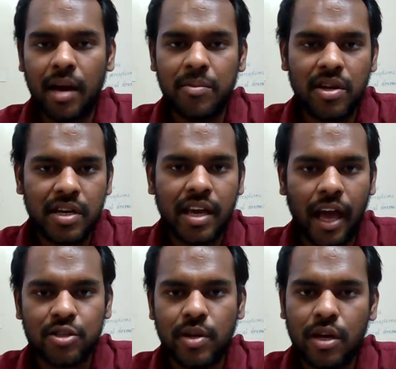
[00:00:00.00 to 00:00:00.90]
I'm learning
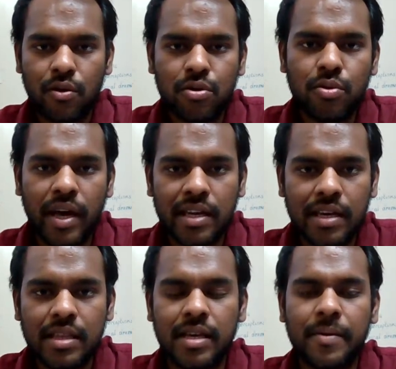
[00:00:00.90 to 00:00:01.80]
actually Urdu and
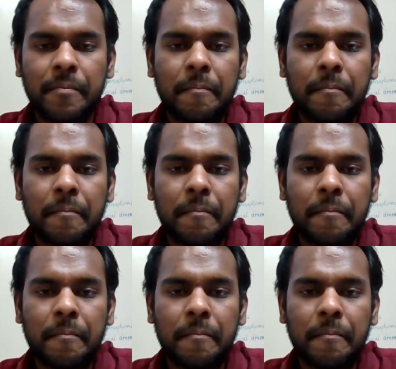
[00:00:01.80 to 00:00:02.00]
Hindi.